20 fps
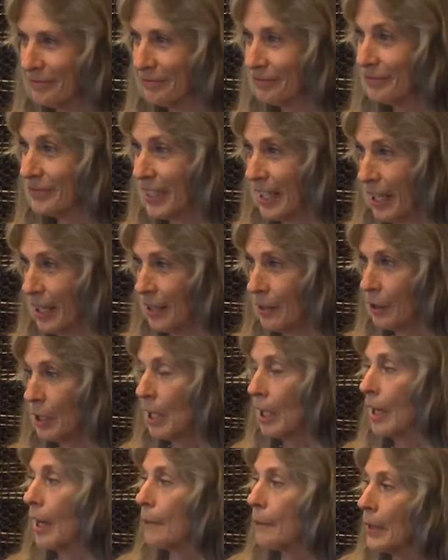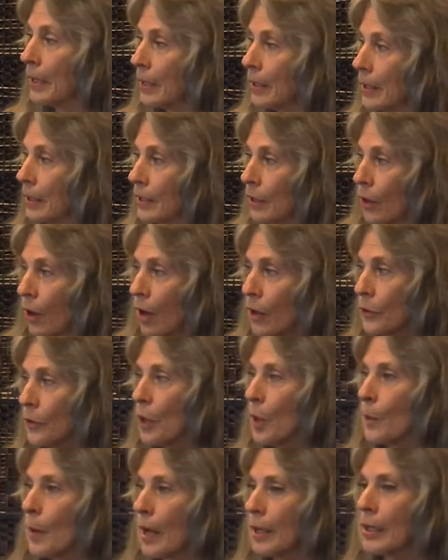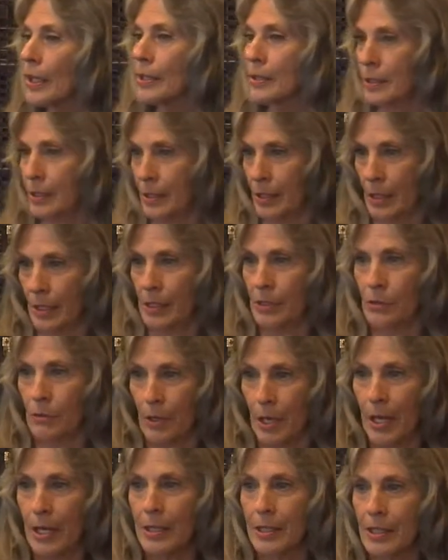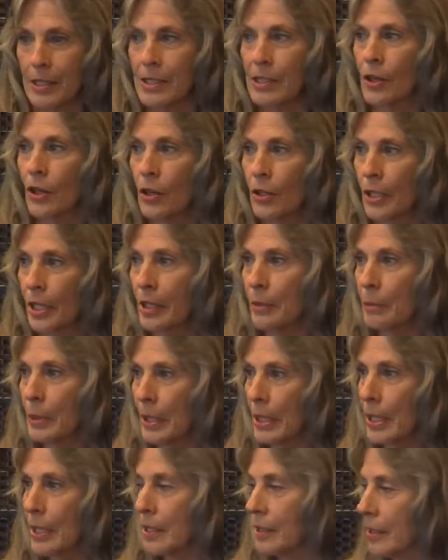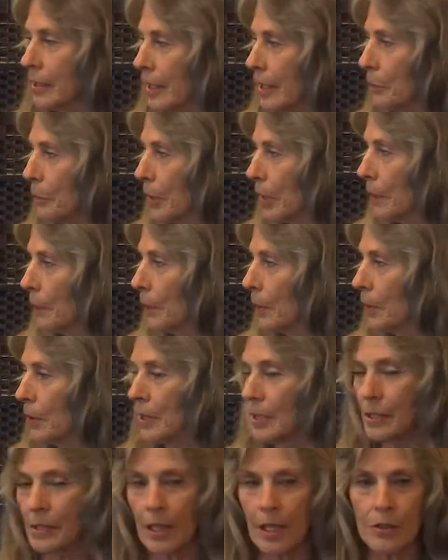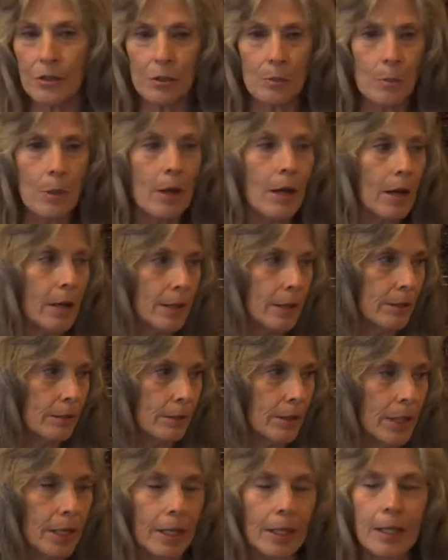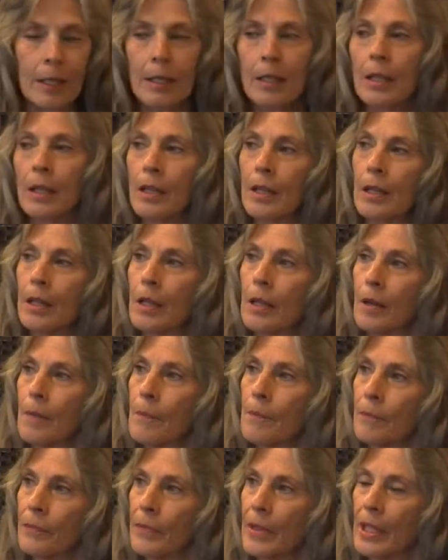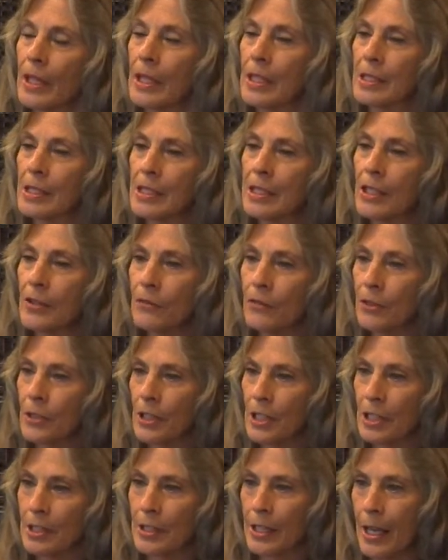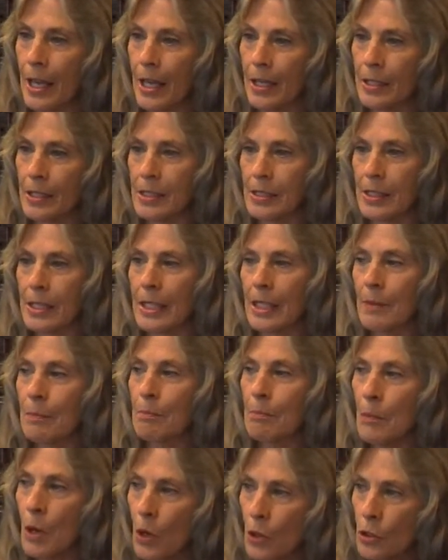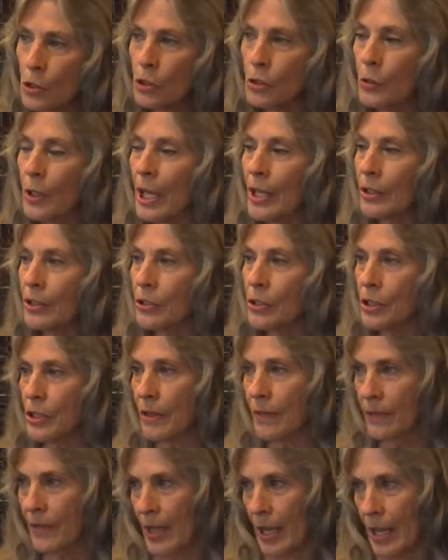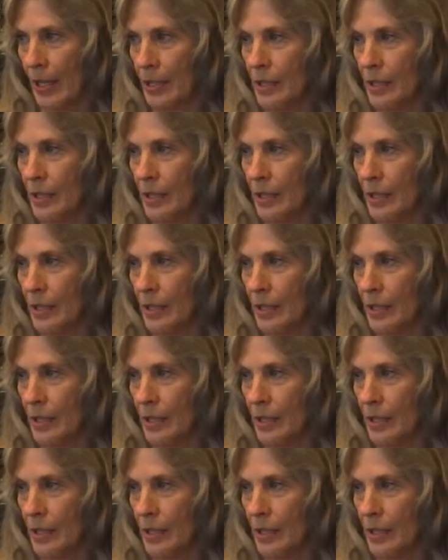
Okay? I mean, you all know about entities, right? Discarnate beings, dead people inside your body, okay? It's different than that. It's the emotional energy of that.